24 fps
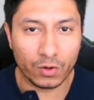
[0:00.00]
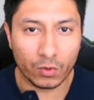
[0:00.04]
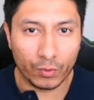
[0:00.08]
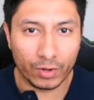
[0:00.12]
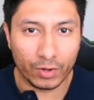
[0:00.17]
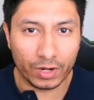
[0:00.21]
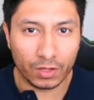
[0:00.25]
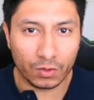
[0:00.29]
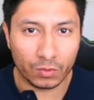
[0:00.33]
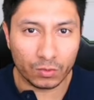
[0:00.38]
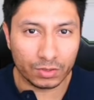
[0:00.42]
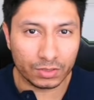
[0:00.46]
a
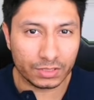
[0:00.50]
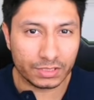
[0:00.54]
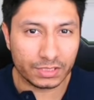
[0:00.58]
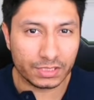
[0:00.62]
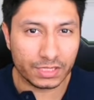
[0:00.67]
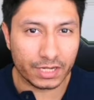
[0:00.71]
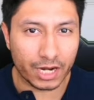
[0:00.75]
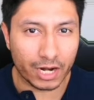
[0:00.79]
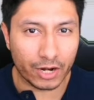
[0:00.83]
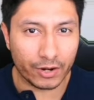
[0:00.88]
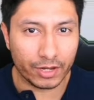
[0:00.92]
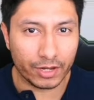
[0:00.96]
real world
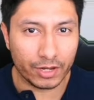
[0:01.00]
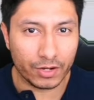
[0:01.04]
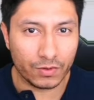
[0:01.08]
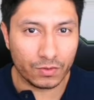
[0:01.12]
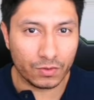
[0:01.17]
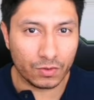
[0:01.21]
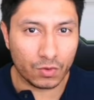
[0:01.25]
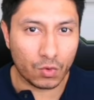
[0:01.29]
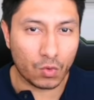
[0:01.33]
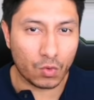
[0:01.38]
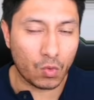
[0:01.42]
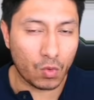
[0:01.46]

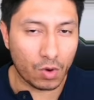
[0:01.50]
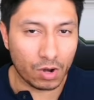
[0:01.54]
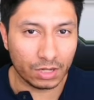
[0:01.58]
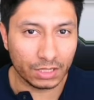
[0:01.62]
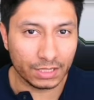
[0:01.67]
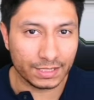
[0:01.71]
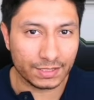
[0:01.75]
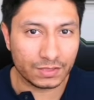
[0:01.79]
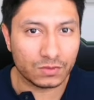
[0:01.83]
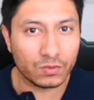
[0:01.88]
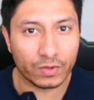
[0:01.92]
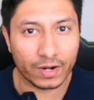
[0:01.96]
scenario,
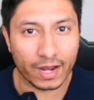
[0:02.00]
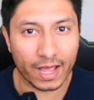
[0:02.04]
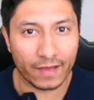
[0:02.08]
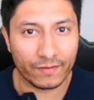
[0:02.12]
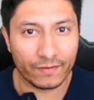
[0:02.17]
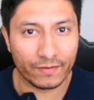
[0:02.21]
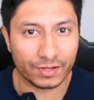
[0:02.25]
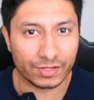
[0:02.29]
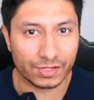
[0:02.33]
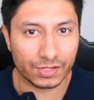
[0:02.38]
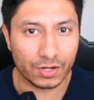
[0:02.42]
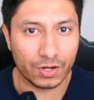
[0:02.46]
Qualys would
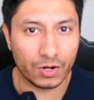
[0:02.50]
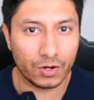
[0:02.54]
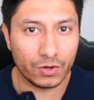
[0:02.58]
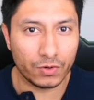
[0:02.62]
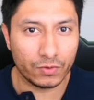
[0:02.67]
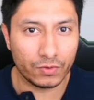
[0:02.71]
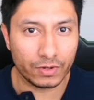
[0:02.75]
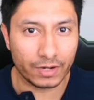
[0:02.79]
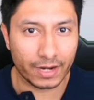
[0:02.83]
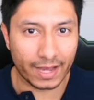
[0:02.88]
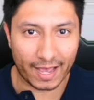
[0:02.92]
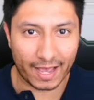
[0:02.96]
have its
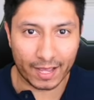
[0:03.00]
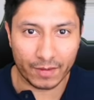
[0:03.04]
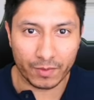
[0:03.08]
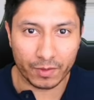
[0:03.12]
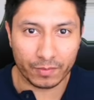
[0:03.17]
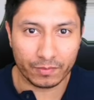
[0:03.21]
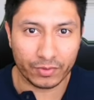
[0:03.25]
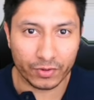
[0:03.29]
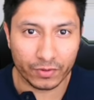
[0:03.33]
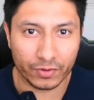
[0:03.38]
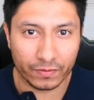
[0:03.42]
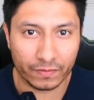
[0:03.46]
own
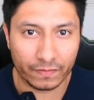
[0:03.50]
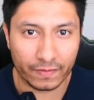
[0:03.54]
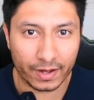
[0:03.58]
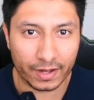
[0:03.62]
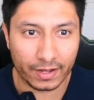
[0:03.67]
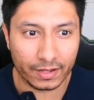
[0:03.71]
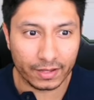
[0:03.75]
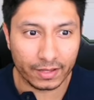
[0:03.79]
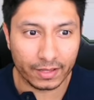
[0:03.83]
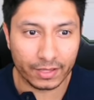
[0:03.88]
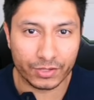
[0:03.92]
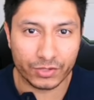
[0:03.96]
admin
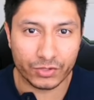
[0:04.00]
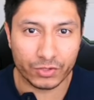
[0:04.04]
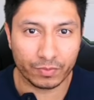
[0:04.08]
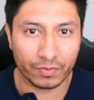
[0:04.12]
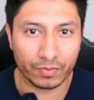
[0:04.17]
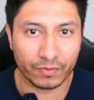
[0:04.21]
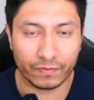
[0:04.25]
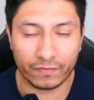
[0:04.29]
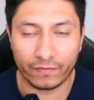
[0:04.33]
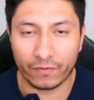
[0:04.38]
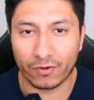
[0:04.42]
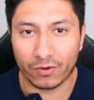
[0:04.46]
profile to
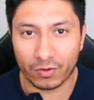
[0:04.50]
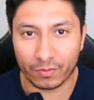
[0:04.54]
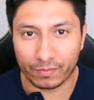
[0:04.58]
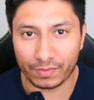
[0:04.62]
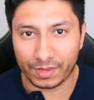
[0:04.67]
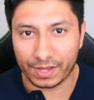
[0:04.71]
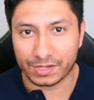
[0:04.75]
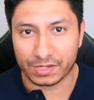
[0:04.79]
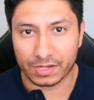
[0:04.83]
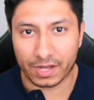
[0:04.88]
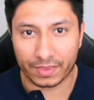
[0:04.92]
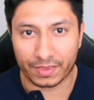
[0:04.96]
perform
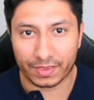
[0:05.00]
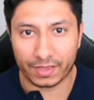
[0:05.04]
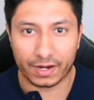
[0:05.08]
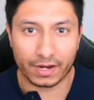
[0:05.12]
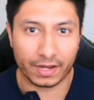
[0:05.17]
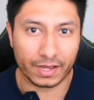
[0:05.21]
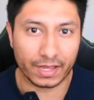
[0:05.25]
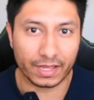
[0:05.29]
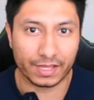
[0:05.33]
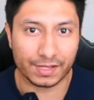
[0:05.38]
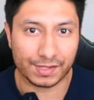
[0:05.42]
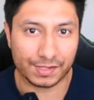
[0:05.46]
these
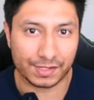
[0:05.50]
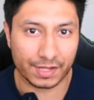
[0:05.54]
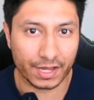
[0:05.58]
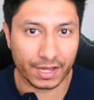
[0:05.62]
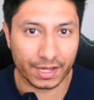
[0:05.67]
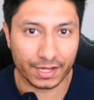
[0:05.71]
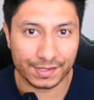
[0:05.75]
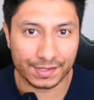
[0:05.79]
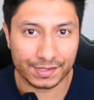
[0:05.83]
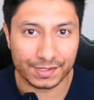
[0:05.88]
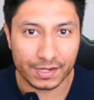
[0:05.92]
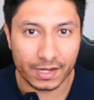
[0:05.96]
authenticated
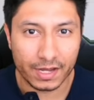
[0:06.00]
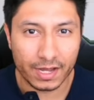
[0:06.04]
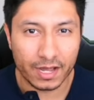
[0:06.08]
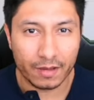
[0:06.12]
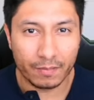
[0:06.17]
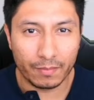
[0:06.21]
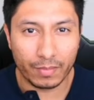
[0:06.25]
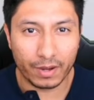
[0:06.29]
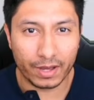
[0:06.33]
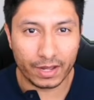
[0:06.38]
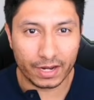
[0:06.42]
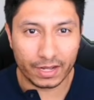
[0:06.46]
scans.
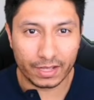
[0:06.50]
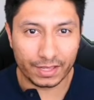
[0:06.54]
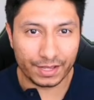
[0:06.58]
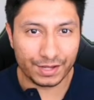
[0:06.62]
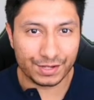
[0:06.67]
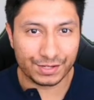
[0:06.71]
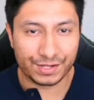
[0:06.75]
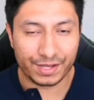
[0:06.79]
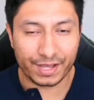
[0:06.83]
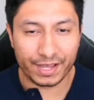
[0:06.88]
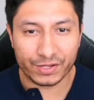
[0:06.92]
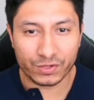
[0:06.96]
But in
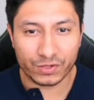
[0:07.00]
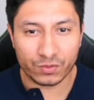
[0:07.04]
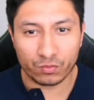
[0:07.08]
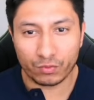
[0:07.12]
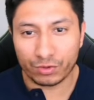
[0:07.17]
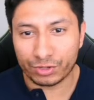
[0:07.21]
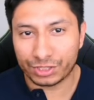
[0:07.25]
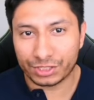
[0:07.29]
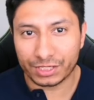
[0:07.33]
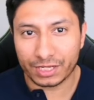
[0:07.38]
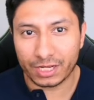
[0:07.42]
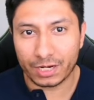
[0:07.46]
this case,
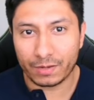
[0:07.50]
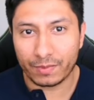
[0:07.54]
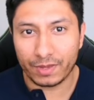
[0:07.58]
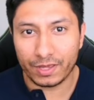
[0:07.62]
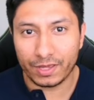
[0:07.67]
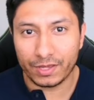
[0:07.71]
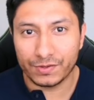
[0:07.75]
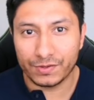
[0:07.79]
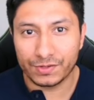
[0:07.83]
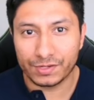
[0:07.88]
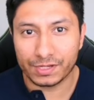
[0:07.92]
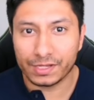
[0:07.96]
we're just going to be
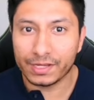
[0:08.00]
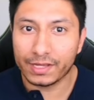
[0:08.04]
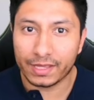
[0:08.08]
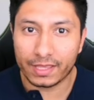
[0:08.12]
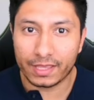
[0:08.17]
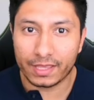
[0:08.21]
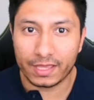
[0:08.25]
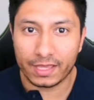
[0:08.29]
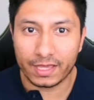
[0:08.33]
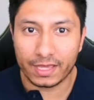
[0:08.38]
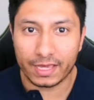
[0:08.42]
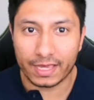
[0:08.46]

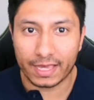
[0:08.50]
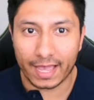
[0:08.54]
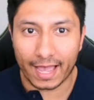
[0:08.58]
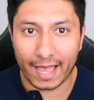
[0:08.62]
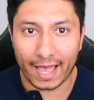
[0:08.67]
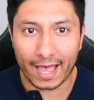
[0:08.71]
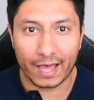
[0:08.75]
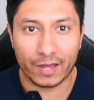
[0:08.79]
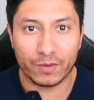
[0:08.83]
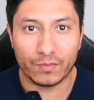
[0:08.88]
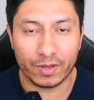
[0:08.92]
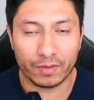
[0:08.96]
using the
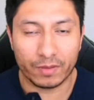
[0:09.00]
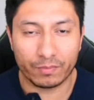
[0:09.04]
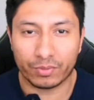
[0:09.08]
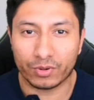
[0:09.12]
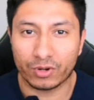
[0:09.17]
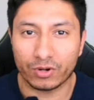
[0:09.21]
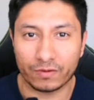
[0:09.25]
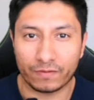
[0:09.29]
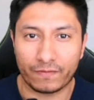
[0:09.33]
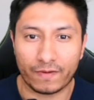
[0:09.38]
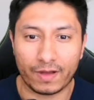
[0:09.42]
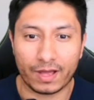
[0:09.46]
admin
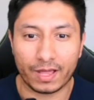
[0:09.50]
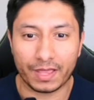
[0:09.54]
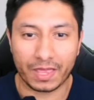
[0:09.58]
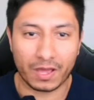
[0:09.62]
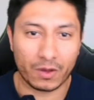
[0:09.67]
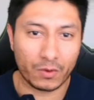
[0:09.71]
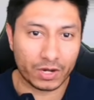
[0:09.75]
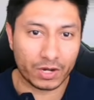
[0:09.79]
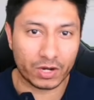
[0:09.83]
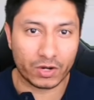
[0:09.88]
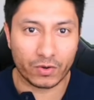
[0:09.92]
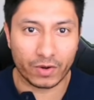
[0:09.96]
profile
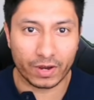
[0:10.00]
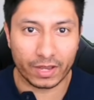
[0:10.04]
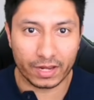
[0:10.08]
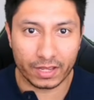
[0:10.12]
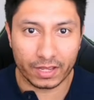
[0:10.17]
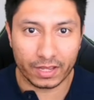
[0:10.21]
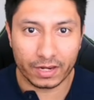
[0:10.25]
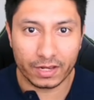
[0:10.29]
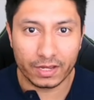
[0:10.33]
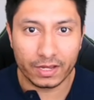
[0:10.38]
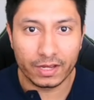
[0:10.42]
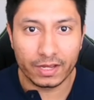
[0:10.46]
that we
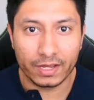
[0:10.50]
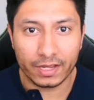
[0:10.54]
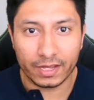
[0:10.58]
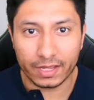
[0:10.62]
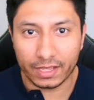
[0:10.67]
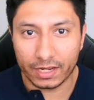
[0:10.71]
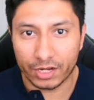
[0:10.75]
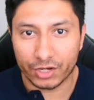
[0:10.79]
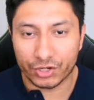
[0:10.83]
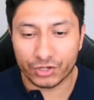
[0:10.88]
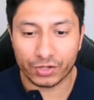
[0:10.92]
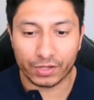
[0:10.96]
created
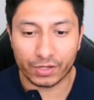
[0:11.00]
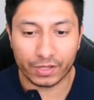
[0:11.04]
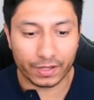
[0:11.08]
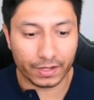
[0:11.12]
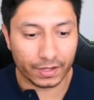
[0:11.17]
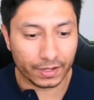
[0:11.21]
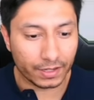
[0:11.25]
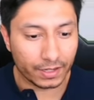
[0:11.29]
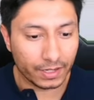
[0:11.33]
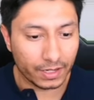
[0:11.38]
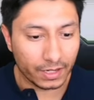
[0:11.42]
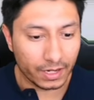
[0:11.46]

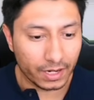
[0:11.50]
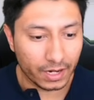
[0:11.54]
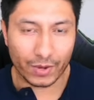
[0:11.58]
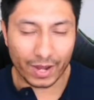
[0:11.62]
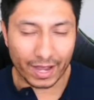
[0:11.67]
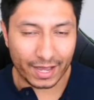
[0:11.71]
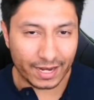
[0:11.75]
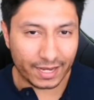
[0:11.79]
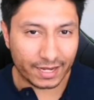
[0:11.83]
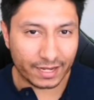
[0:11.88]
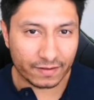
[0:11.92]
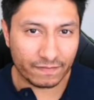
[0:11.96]
initially. So
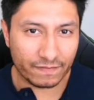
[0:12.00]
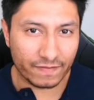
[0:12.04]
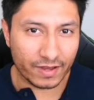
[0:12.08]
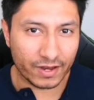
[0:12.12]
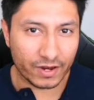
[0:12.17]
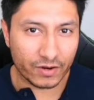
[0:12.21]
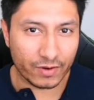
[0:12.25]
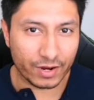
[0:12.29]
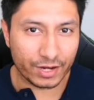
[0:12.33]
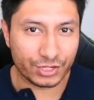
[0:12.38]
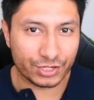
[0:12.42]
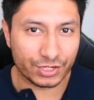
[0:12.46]
any
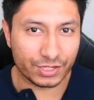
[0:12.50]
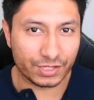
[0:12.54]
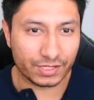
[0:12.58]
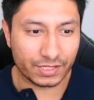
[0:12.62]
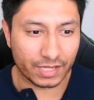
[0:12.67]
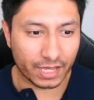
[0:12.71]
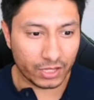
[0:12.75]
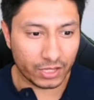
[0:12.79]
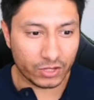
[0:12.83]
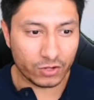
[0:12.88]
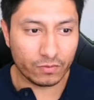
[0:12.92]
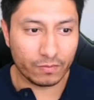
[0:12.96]
configurations
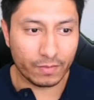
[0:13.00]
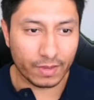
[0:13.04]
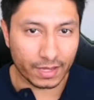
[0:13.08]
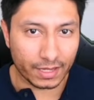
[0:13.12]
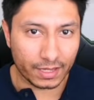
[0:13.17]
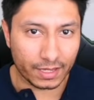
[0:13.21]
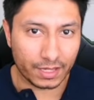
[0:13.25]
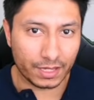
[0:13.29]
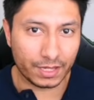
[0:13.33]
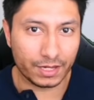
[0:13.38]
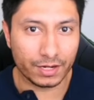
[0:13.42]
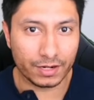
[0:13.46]
that you
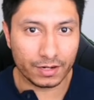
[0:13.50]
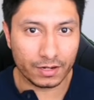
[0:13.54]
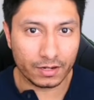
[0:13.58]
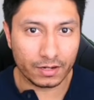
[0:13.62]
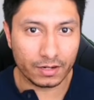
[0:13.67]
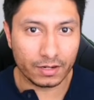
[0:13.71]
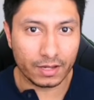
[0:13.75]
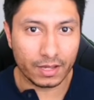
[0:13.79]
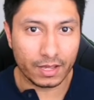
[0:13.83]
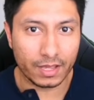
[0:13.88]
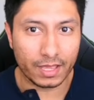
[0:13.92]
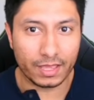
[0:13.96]
make
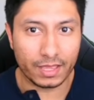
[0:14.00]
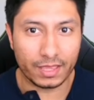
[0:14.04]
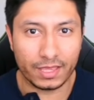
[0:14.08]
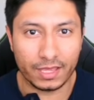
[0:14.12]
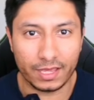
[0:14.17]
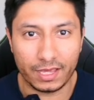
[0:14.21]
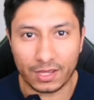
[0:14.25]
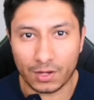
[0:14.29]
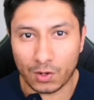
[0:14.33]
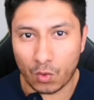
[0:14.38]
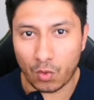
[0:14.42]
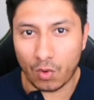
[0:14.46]
here,
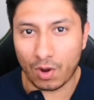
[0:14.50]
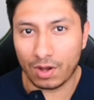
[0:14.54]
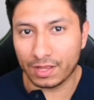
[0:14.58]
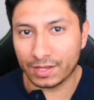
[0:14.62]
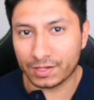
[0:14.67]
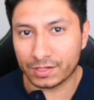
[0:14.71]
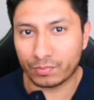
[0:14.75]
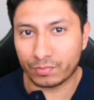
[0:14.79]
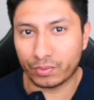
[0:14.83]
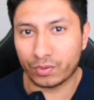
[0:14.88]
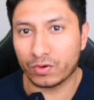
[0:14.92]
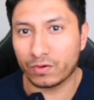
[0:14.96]
the
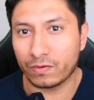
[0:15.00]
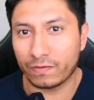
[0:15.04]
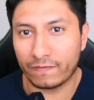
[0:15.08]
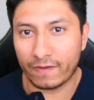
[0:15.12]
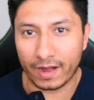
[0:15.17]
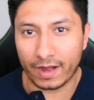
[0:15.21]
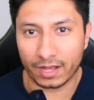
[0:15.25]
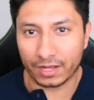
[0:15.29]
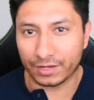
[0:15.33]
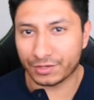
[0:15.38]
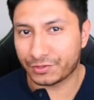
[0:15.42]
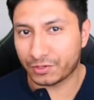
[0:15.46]
Qualys
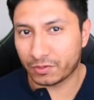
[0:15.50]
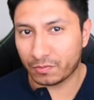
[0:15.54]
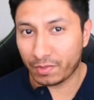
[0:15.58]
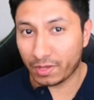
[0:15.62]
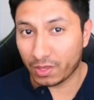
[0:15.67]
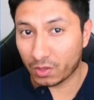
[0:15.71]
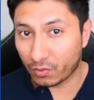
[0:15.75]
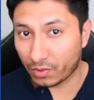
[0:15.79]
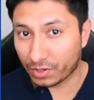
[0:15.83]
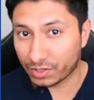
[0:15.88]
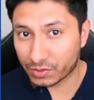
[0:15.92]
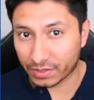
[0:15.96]
profile should
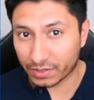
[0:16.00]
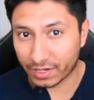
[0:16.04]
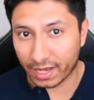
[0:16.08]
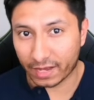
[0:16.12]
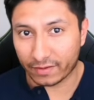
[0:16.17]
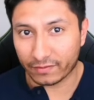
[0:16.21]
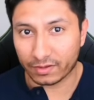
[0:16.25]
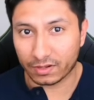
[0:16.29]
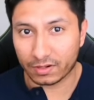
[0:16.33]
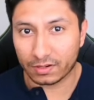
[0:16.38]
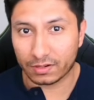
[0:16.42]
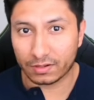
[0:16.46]
be the ones who
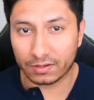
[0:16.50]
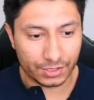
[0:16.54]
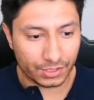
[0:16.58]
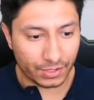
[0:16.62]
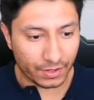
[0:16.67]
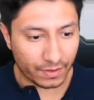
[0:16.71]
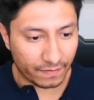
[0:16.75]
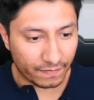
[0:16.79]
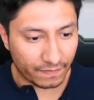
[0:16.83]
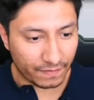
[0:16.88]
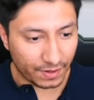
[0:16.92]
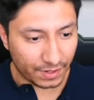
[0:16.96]
have it.
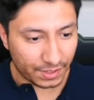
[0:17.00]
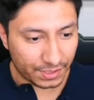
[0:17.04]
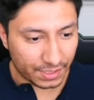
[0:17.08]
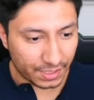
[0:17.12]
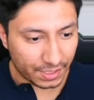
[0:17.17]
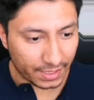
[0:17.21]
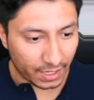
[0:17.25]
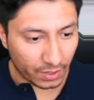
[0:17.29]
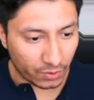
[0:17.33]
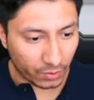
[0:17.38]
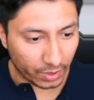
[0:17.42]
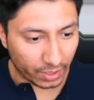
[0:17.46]
So the first
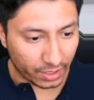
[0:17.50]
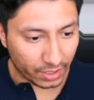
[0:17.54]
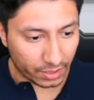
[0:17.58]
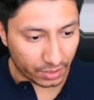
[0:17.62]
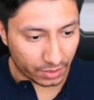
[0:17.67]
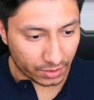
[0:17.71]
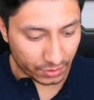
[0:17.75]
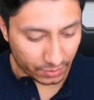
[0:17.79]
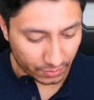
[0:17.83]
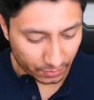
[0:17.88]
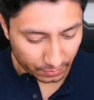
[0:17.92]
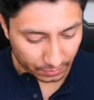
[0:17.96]
thing that we're going to
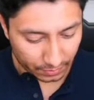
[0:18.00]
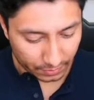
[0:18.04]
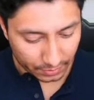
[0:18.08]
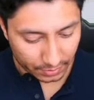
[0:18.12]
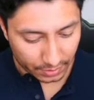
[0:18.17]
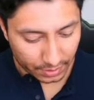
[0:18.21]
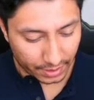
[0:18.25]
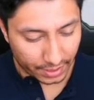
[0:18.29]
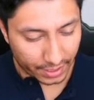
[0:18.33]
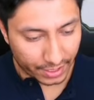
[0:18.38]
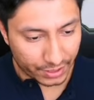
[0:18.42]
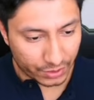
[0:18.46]
do
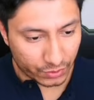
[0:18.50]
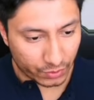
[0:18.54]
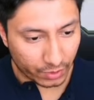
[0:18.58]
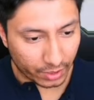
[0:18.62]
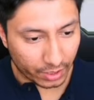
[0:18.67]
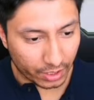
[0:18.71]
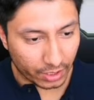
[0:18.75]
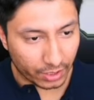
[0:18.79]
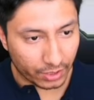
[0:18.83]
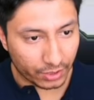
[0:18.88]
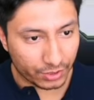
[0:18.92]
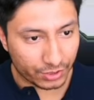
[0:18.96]
is we're
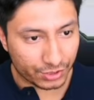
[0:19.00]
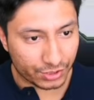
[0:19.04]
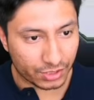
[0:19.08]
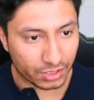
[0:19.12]
going to go to